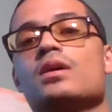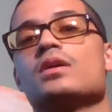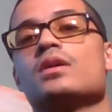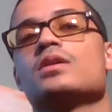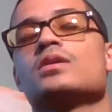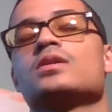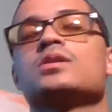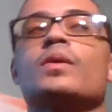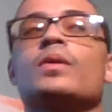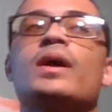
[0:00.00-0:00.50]

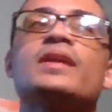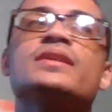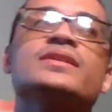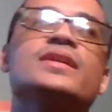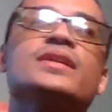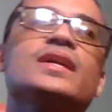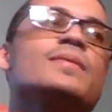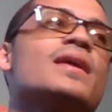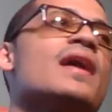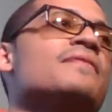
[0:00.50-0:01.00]
So it's
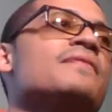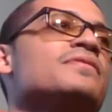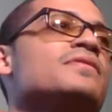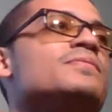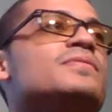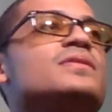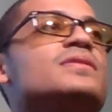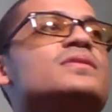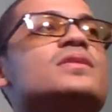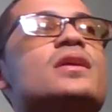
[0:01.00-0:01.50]
going to be have to
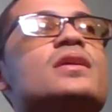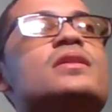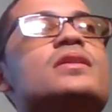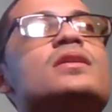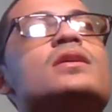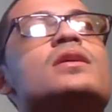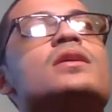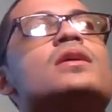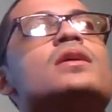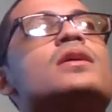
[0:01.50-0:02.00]
be done
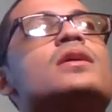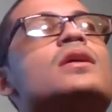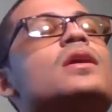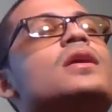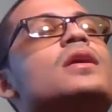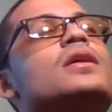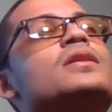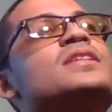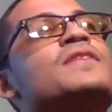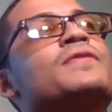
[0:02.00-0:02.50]

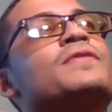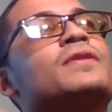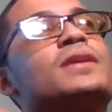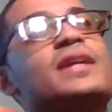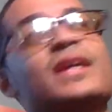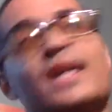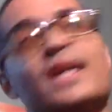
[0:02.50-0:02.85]
uh, differently,